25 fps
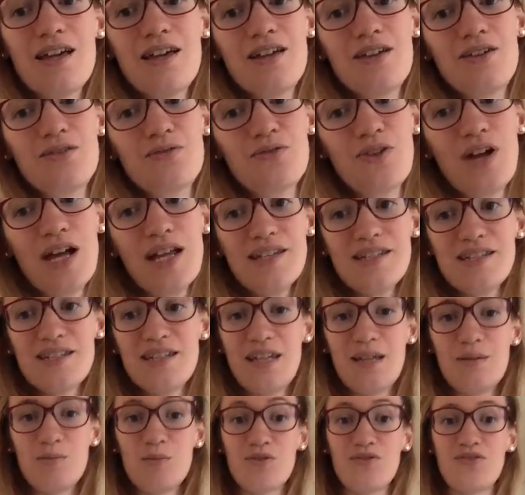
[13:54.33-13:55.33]
write the
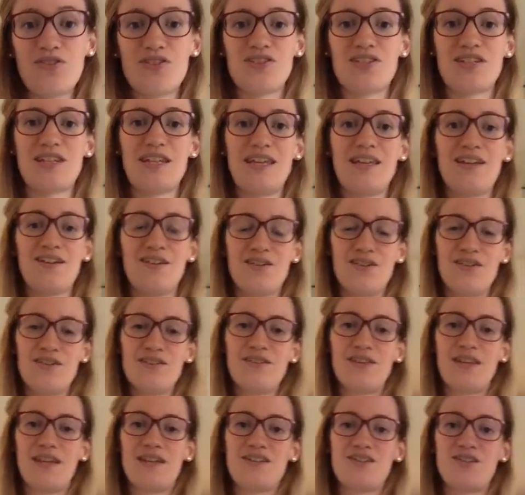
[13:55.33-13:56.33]
name of the skill
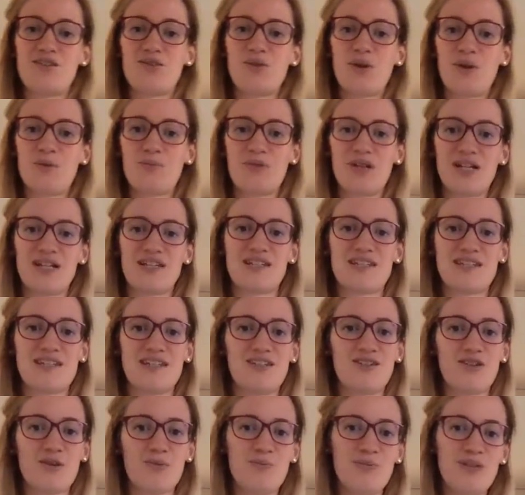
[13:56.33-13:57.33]
that you are practicing
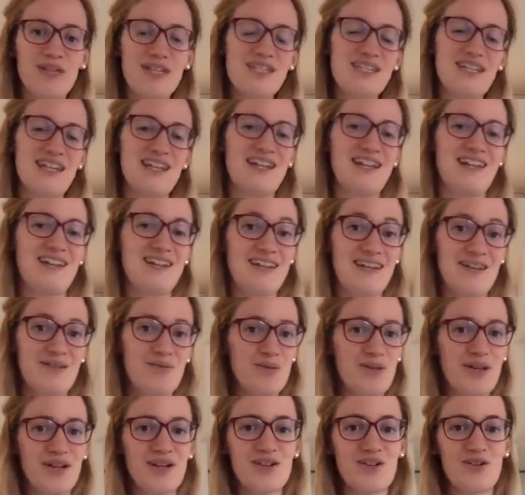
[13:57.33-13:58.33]
your piece in and then
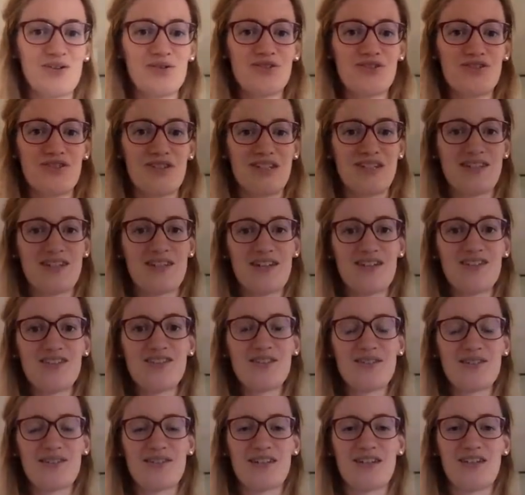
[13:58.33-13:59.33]
we are going to discuss the
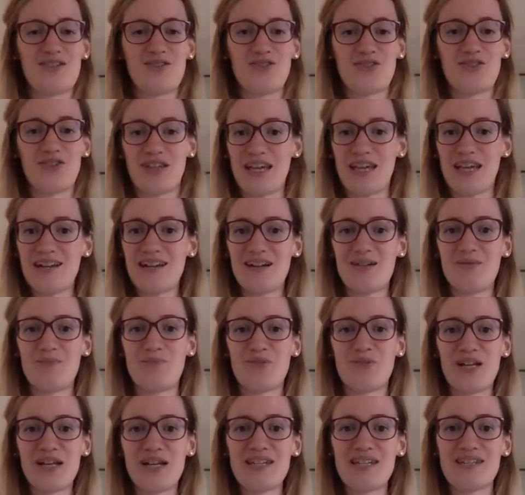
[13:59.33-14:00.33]
skill together and
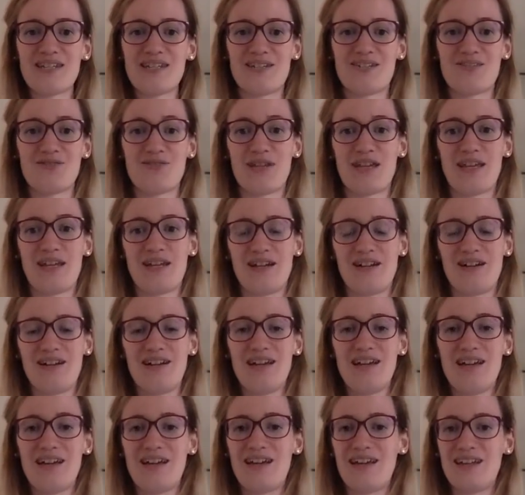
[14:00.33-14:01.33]
practice it together.
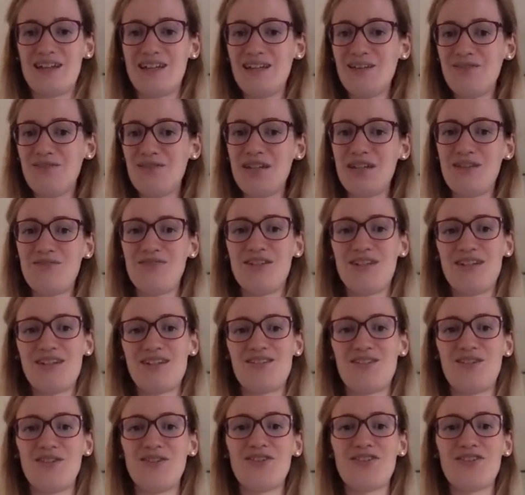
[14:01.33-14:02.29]
And even if it is not the